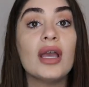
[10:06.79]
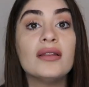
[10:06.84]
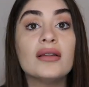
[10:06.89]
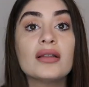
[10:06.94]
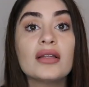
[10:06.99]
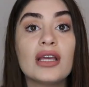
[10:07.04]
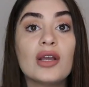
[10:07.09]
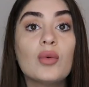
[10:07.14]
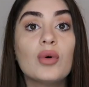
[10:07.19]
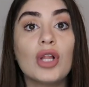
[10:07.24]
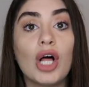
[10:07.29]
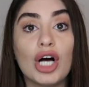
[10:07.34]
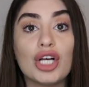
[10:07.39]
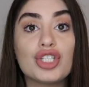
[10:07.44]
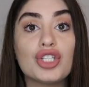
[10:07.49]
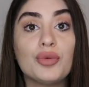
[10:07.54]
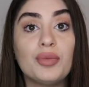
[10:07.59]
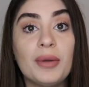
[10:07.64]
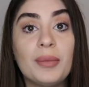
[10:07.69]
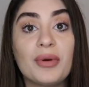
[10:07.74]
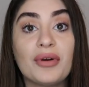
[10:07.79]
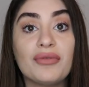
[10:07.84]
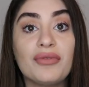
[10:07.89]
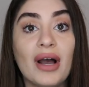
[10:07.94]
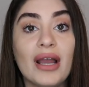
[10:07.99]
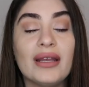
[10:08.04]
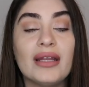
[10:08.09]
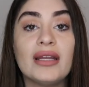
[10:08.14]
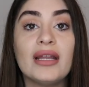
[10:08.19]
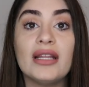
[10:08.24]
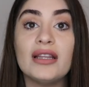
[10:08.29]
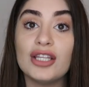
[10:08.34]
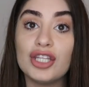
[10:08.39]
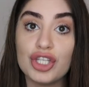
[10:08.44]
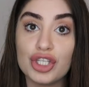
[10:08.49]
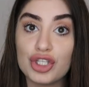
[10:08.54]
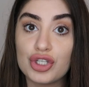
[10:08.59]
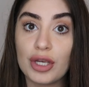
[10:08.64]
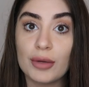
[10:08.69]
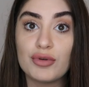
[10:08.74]
and the link will also be provided in the
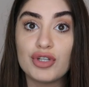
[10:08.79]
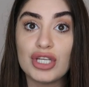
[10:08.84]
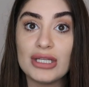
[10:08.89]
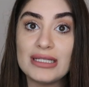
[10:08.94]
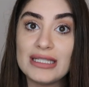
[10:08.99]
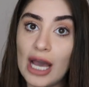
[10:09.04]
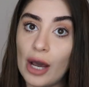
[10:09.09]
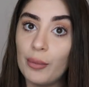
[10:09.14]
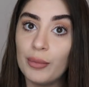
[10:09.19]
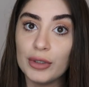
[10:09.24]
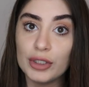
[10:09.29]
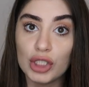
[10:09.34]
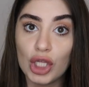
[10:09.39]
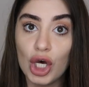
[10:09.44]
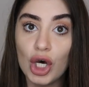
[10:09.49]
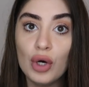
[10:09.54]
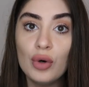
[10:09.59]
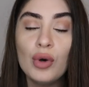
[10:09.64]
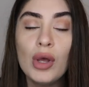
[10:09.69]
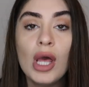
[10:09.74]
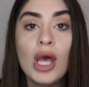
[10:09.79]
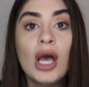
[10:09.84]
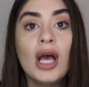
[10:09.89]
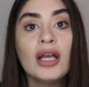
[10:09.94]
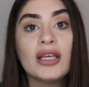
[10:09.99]
description down below.